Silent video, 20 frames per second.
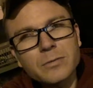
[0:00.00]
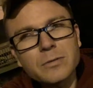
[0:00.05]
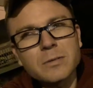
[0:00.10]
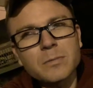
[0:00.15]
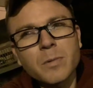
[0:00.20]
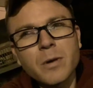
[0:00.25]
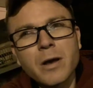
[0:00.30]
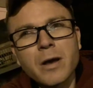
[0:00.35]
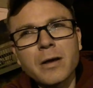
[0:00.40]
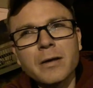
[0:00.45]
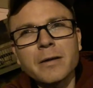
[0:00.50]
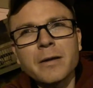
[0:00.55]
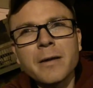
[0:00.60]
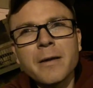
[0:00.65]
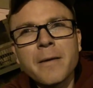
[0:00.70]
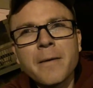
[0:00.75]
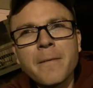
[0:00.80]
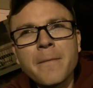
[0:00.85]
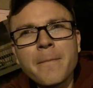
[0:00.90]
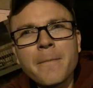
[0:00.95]
to respond,
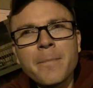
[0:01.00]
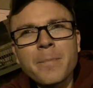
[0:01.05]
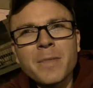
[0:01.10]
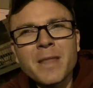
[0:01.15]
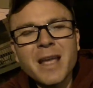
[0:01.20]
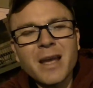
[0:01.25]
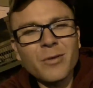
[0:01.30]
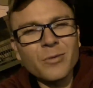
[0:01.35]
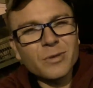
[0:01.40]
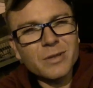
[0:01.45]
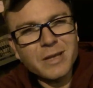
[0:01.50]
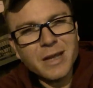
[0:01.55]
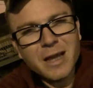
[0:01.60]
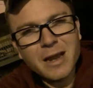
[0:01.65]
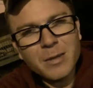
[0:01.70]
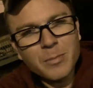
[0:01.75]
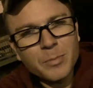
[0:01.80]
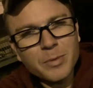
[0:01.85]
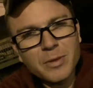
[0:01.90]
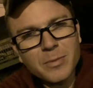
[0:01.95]
I really
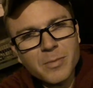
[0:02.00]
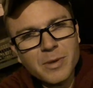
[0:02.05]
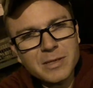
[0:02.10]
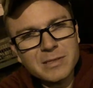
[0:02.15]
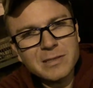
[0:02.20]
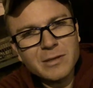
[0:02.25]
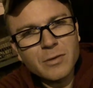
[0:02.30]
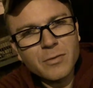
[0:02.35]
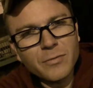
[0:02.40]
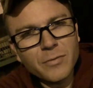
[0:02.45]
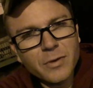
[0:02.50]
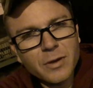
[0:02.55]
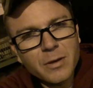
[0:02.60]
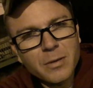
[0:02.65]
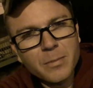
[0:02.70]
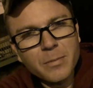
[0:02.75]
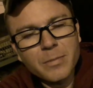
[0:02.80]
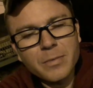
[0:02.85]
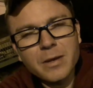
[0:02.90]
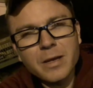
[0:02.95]
kind of beat myself
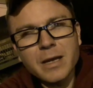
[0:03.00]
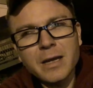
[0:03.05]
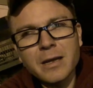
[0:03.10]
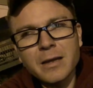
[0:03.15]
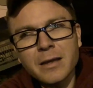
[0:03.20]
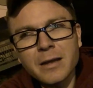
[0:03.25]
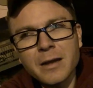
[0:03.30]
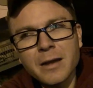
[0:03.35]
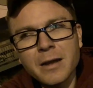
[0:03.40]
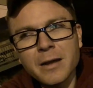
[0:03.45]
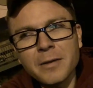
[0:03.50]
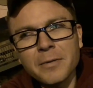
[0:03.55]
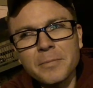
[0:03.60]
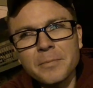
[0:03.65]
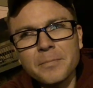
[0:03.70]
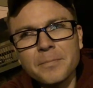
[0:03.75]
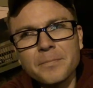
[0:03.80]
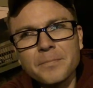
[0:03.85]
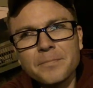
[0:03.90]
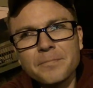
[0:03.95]
up and
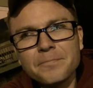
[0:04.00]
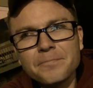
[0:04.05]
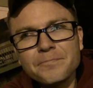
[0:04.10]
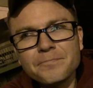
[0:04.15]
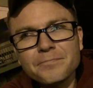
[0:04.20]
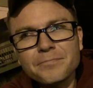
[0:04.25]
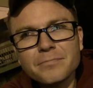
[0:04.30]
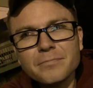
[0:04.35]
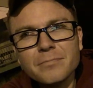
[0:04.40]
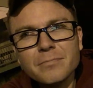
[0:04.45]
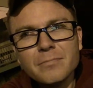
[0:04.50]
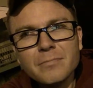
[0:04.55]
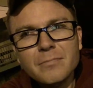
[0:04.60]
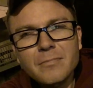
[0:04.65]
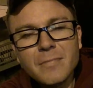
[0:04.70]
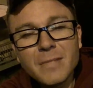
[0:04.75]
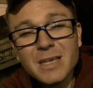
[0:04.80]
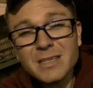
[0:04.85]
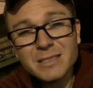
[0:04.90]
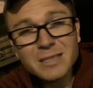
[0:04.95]
um,
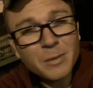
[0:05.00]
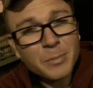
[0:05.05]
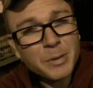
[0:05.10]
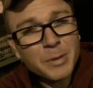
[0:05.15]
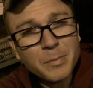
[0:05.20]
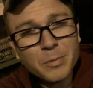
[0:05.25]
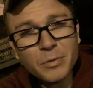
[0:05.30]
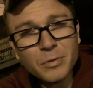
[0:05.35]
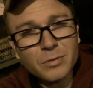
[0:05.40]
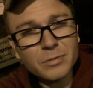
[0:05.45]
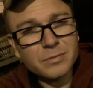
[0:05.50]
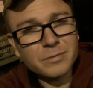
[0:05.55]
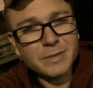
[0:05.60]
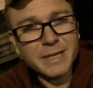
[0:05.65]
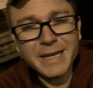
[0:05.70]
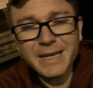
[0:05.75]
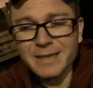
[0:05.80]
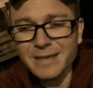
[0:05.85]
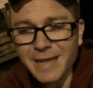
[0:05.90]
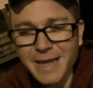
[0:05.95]
some people
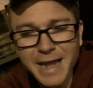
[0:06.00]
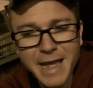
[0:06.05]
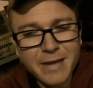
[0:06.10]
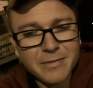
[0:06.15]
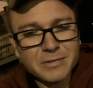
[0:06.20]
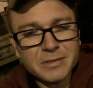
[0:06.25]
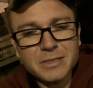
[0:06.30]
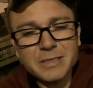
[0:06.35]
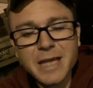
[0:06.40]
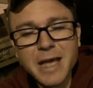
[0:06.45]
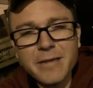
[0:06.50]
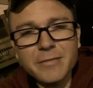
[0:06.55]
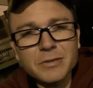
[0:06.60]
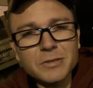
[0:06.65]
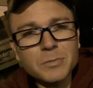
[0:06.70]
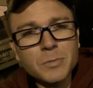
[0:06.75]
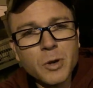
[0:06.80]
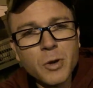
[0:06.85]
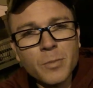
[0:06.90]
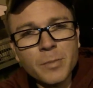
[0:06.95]
they can like have a
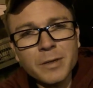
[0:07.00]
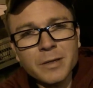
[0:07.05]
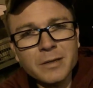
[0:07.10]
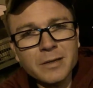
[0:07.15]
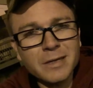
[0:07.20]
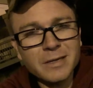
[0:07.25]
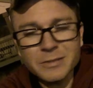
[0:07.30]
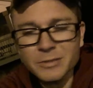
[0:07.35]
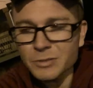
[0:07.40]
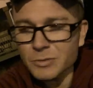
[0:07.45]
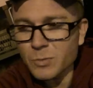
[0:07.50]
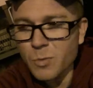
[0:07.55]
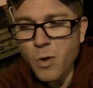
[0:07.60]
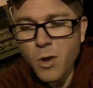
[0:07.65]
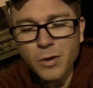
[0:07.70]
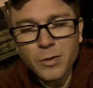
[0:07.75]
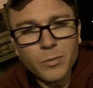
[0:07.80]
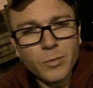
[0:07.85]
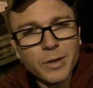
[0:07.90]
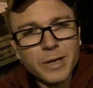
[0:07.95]
savage moment and just
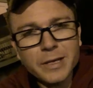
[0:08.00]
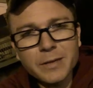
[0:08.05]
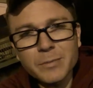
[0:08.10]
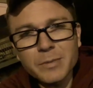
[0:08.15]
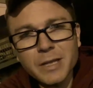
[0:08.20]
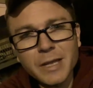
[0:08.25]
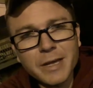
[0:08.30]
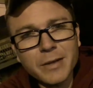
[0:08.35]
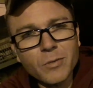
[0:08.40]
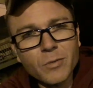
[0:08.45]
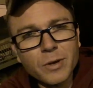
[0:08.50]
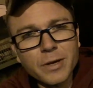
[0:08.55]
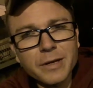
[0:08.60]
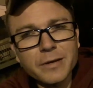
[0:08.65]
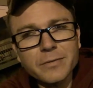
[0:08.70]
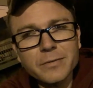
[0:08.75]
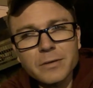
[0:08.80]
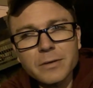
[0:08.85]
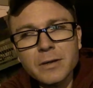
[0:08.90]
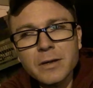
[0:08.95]
walk away and be like
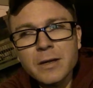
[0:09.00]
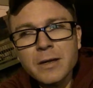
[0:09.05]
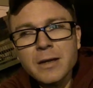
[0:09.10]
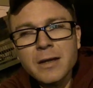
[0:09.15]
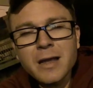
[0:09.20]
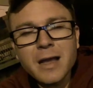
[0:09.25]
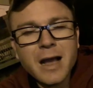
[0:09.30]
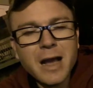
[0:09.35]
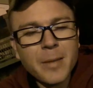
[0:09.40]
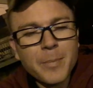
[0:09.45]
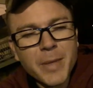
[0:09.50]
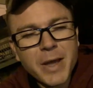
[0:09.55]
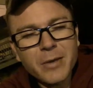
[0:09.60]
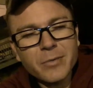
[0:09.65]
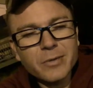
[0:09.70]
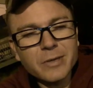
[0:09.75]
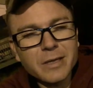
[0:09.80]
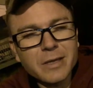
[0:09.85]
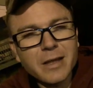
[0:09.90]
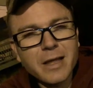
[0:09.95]
whatever. I'm not
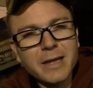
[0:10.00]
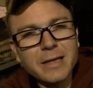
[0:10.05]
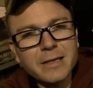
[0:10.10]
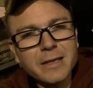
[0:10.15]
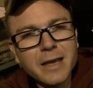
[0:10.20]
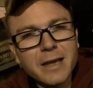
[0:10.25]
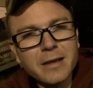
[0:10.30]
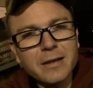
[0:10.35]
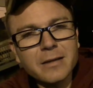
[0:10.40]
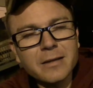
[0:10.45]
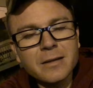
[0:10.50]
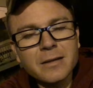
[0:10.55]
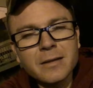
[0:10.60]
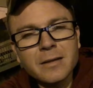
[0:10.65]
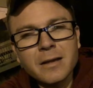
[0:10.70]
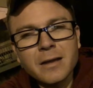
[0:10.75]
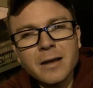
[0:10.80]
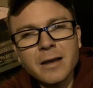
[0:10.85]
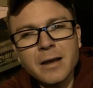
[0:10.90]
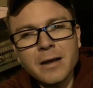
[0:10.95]
really like that.
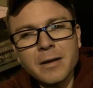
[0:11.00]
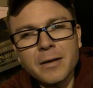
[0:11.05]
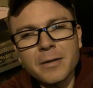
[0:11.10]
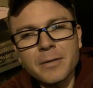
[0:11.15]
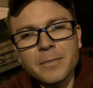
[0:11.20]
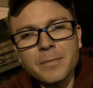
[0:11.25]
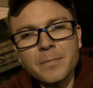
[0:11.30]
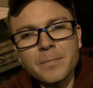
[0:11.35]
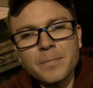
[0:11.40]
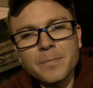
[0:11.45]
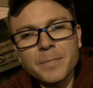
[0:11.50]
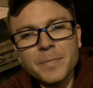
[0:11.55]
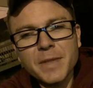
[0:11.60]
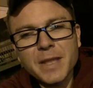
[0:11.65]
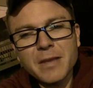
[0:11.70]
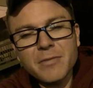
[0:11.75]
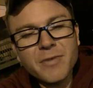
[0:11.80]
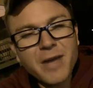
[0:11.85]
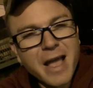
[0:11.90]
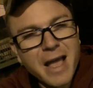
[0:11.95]
Um,
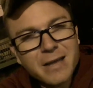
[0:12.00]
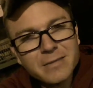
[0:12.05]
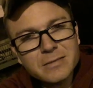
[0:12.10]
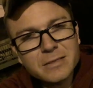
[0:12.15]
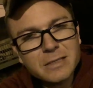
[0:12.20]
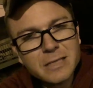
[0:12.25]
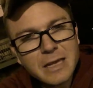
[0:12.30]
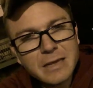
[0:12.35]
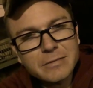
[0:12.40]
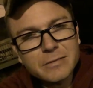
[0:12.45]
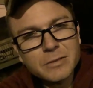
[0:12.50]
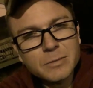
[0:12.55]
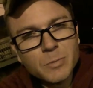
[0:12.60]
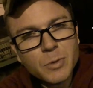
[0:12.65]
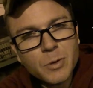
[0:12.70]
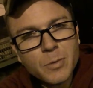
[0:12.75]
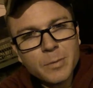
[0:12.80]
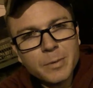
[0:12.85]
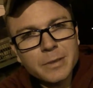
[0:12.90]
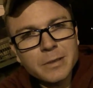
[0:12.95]
if I have a savage
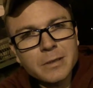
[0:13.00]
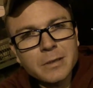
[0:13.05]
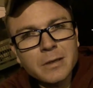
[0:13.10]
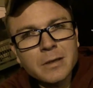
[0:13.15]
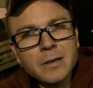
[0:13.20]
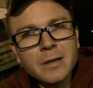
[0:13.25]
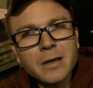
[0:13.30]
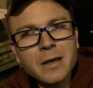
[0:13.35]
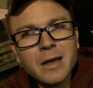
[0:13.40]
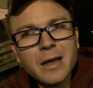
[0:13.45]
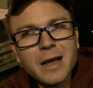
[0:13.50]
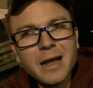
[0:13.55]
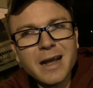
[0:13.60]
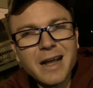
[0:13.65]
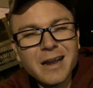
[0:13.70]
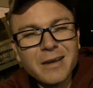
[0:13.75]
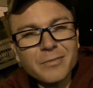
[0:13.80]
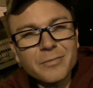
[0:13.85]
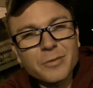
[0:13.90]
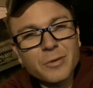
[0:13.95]
moment, I
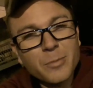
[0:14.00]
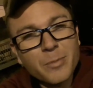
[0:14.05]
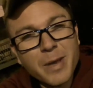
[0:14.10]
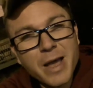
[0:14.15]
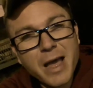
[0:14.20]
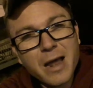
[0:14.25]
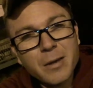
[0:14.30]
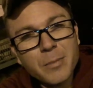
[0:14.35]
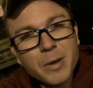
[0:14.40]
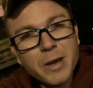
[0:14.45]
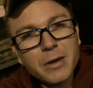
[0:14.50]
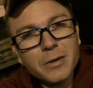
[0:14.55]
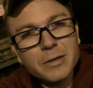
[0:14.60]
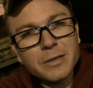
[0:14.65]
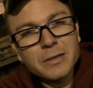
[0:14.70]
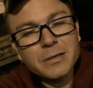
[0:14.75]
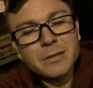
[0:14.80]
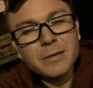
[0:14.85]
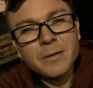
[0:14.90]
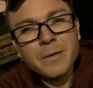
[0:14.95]
kind of feel bad about
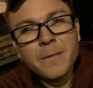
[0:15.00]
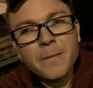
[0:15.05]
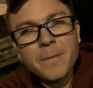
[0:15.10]
it.